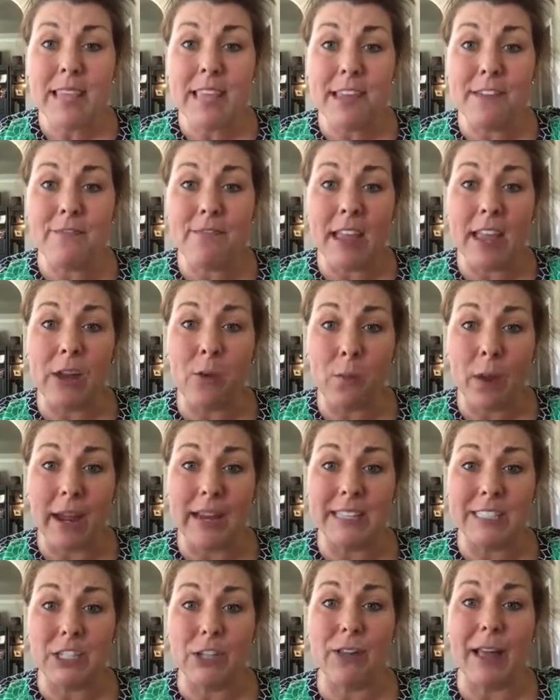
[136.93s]
If they
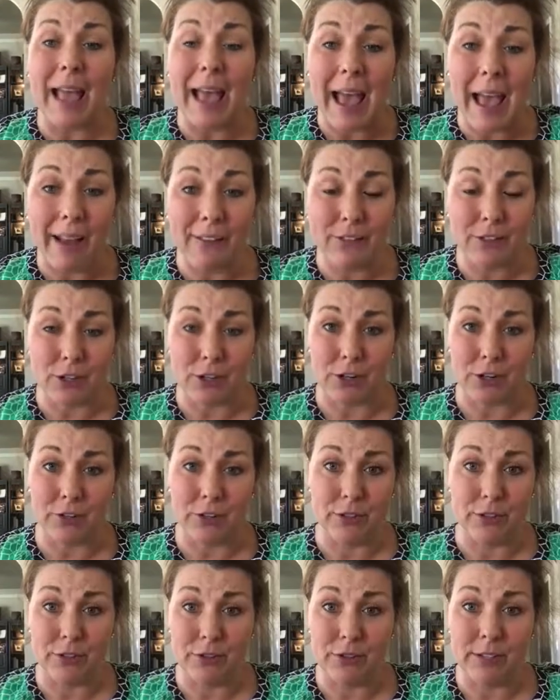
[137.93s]
wait till after
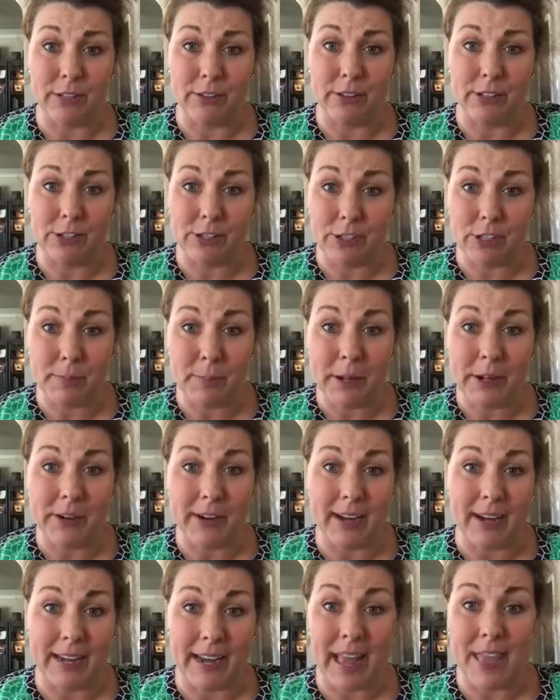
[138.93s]
the due diligence
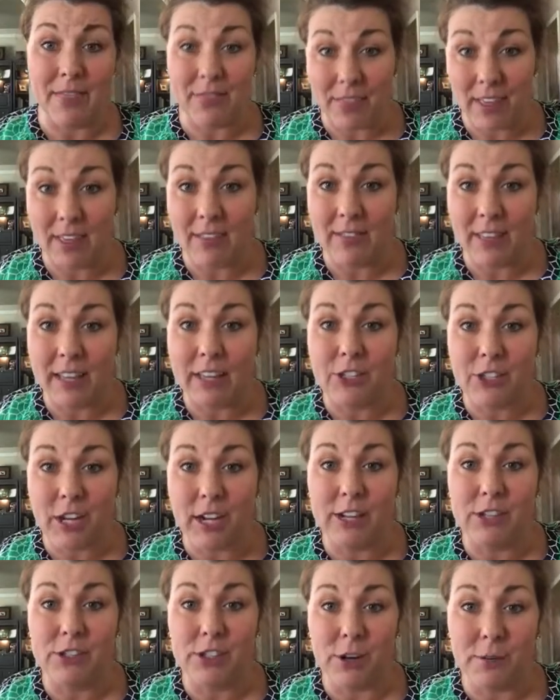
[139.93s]
period and then they
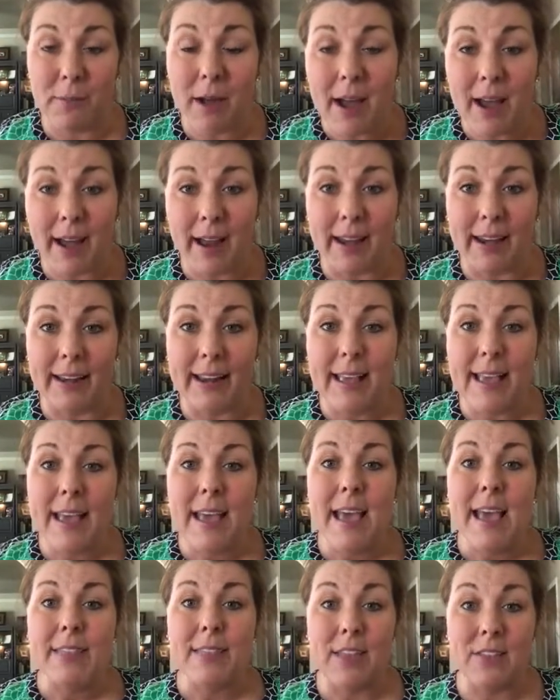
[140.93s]
change their mind,
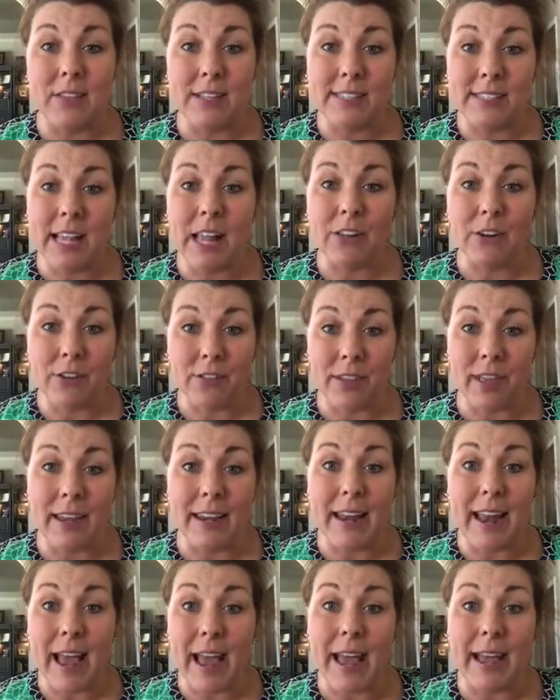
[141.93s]
then the seller
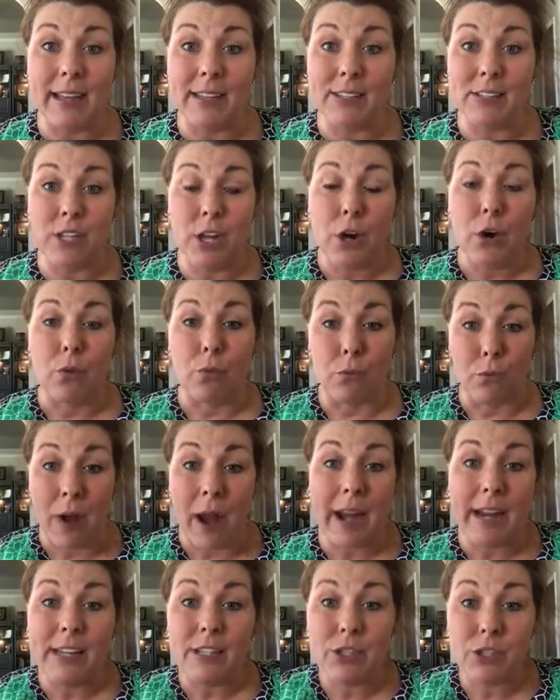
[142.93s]
then has
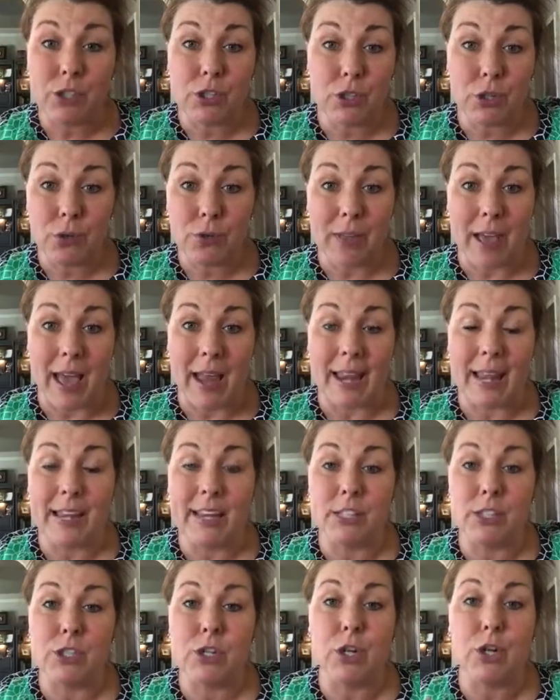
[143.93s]
rights to that. It
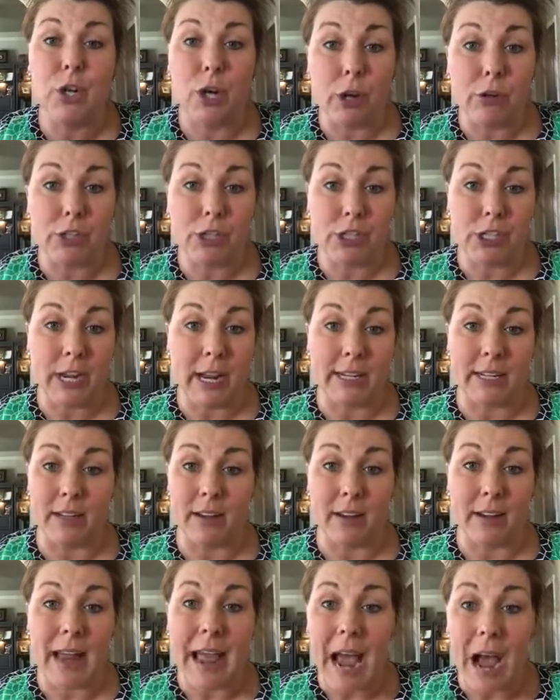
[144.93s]
is negotiated
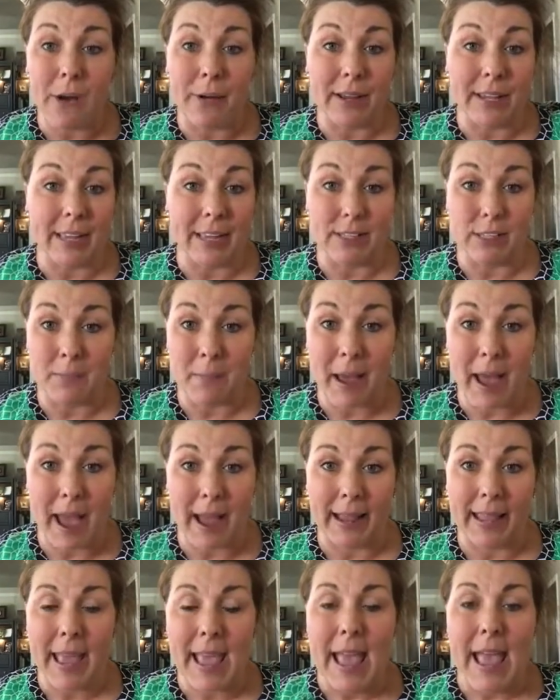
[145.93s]
on how it gets
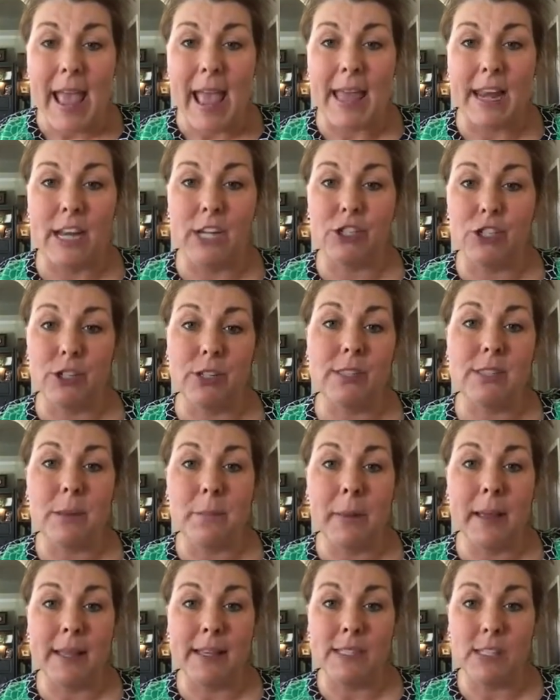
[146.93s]
back. And it just
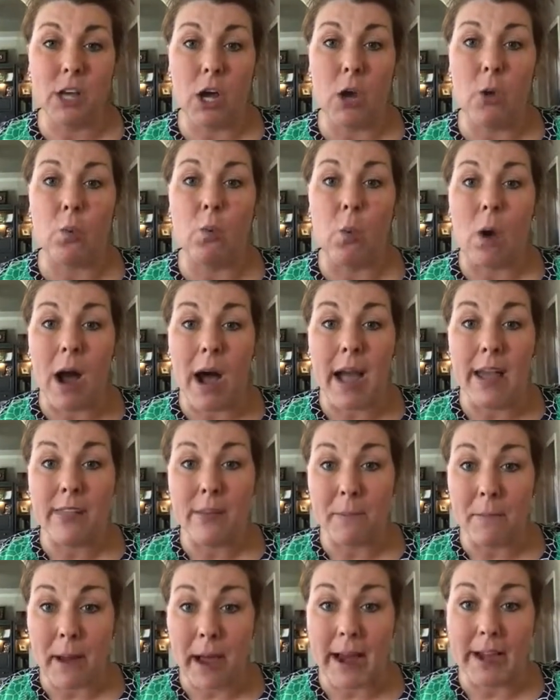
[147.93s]
depends on why
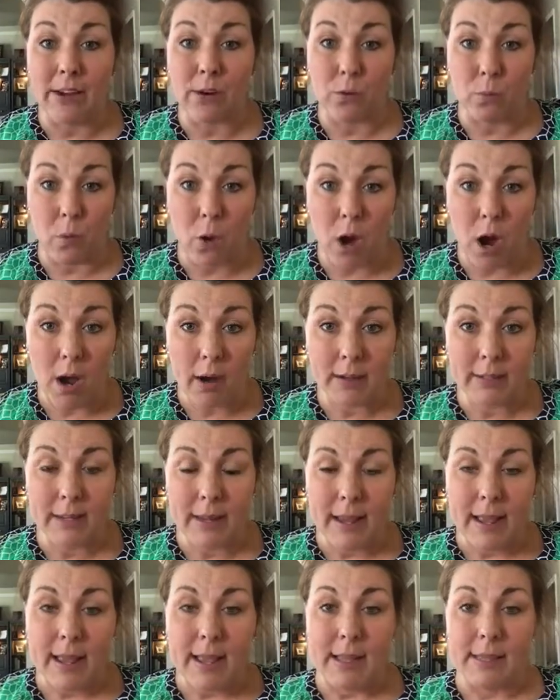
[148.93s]
the buyer walked.
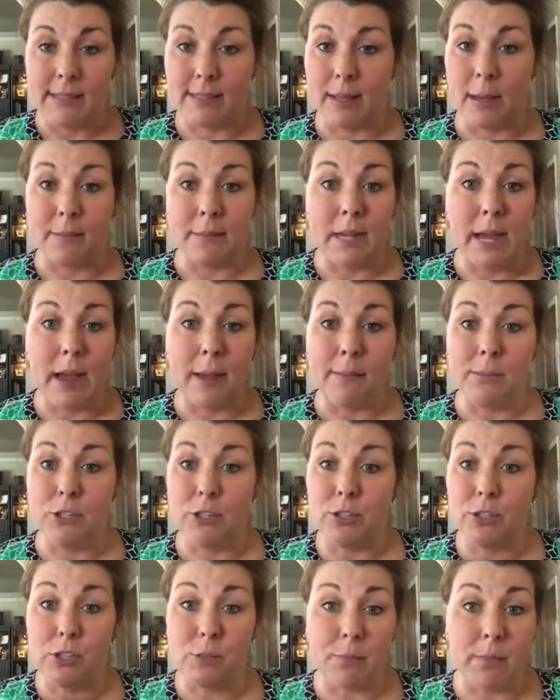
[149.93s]
Sometimes
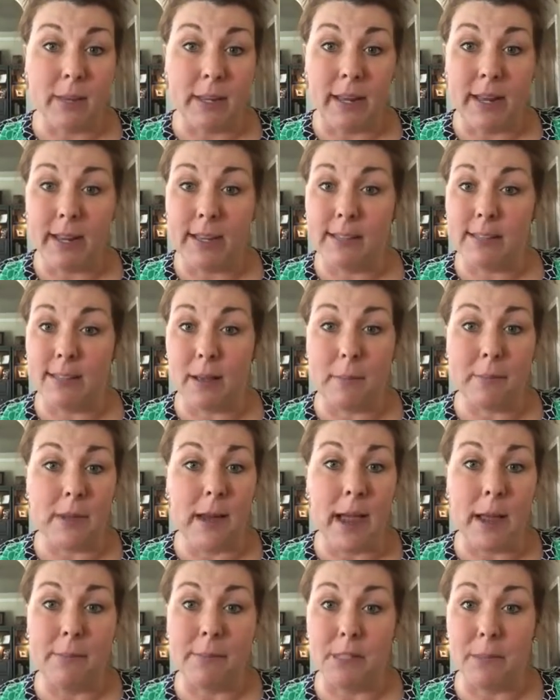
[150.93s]
you split it.
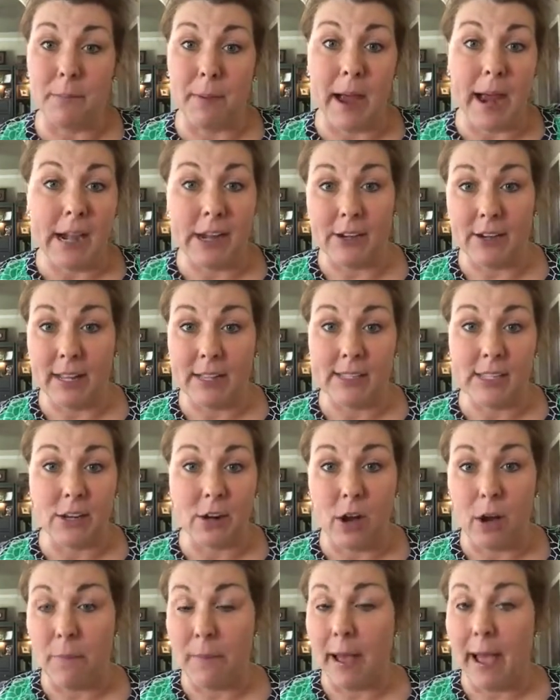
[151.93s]
Sometimes the buyer gets it
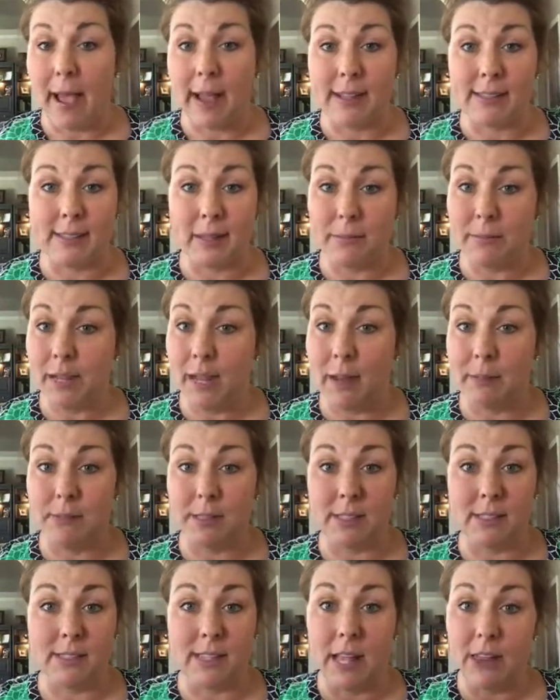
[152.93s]
all back. Sometimes
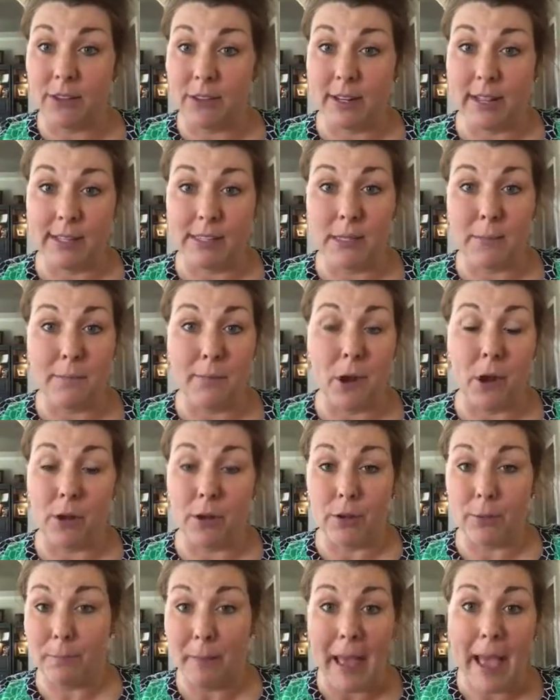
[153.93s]
the seller gets it
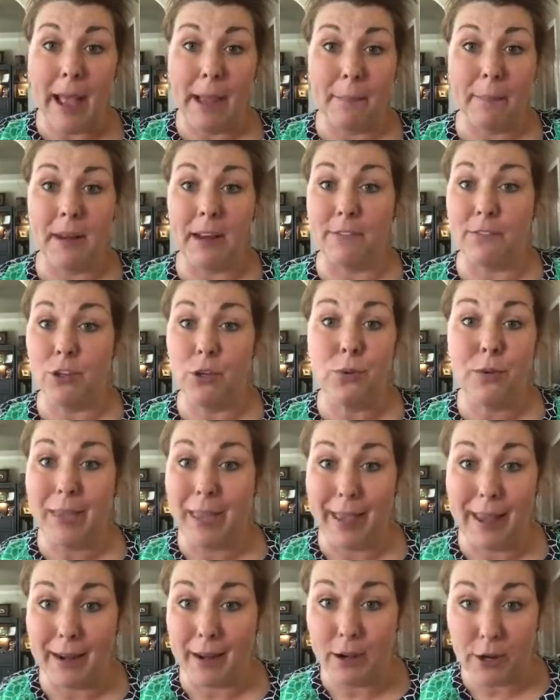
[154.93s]
back. But if you
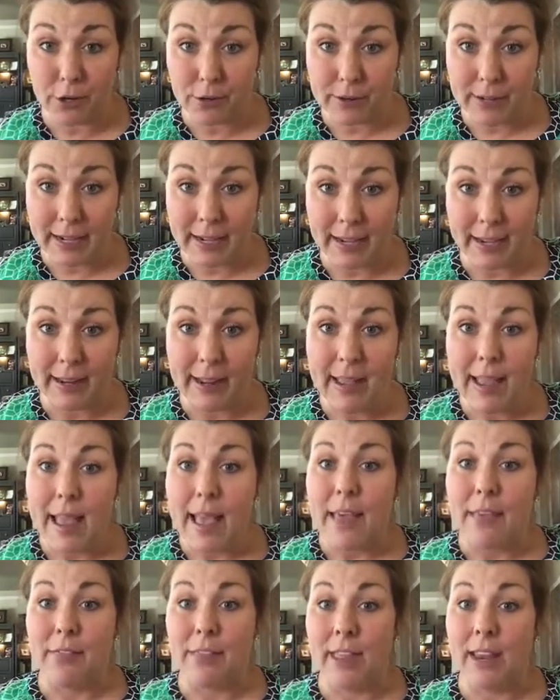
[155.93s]
can't agree,
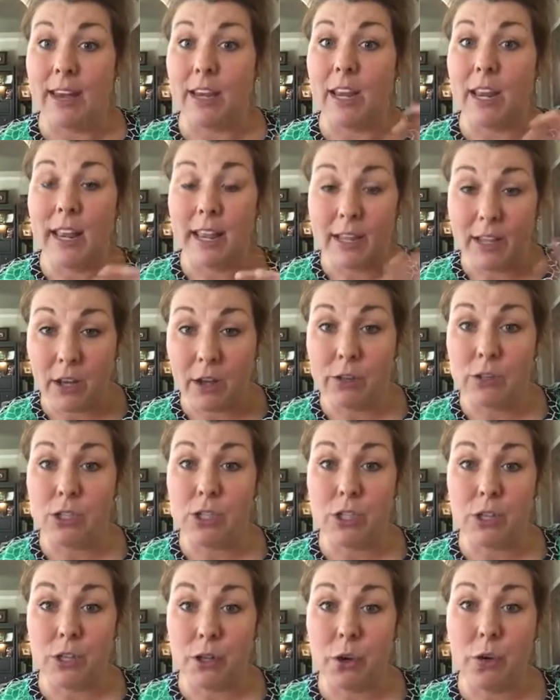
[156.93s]
then it goes
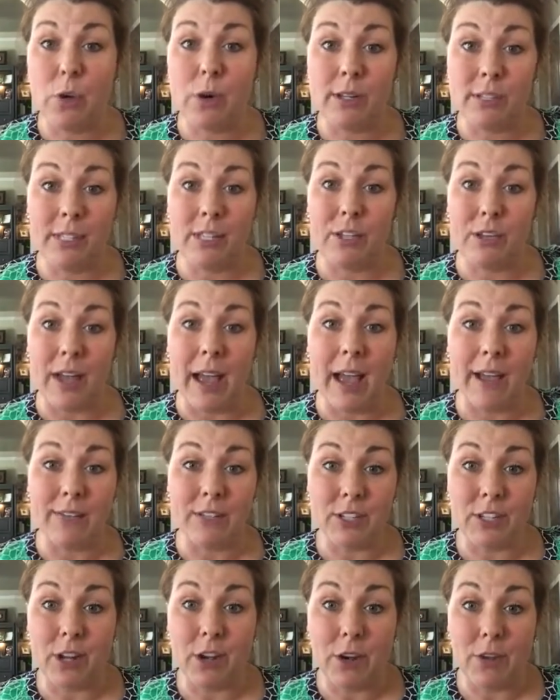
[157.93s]
to the courts and you have
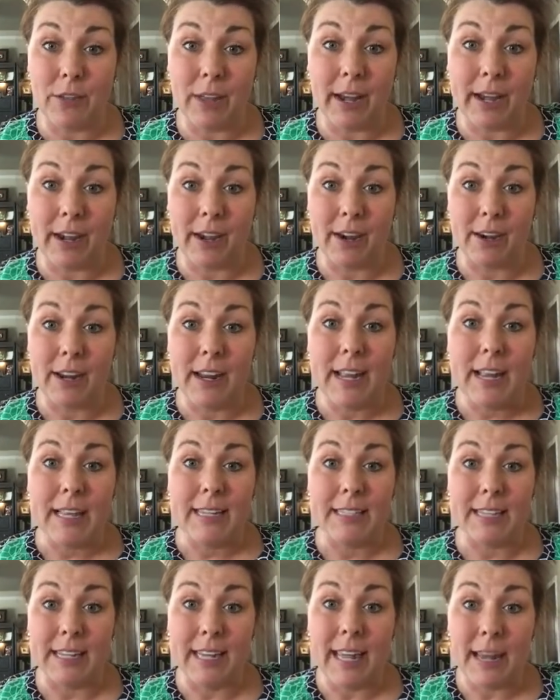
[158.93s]
to go there
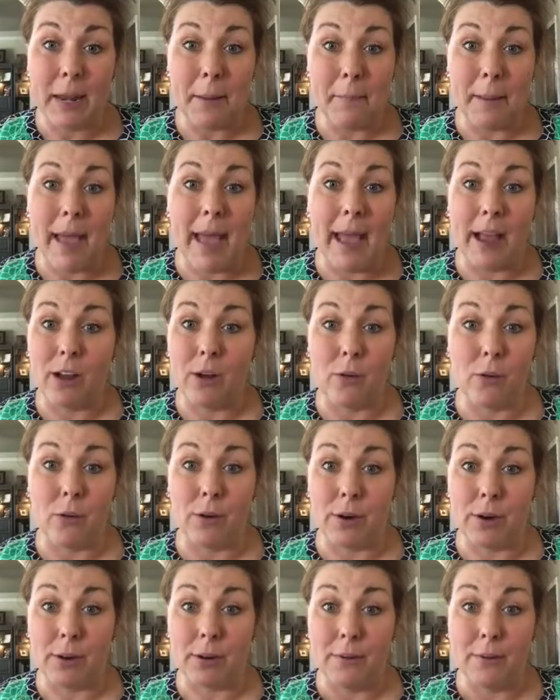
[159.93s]
to get it back,
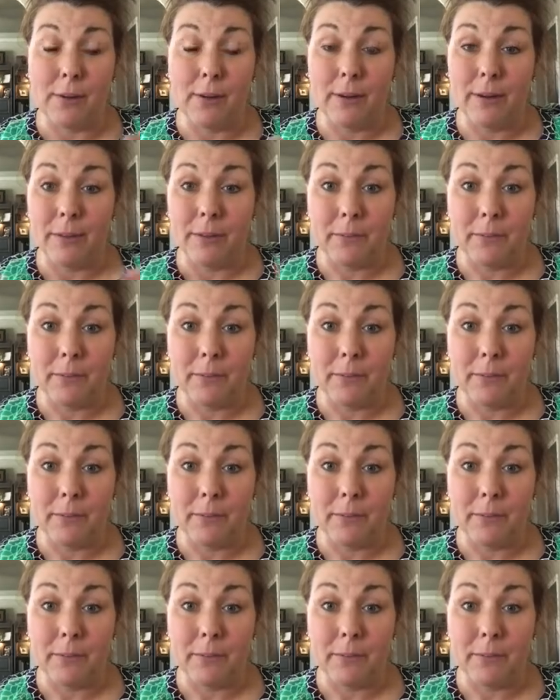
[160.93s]
or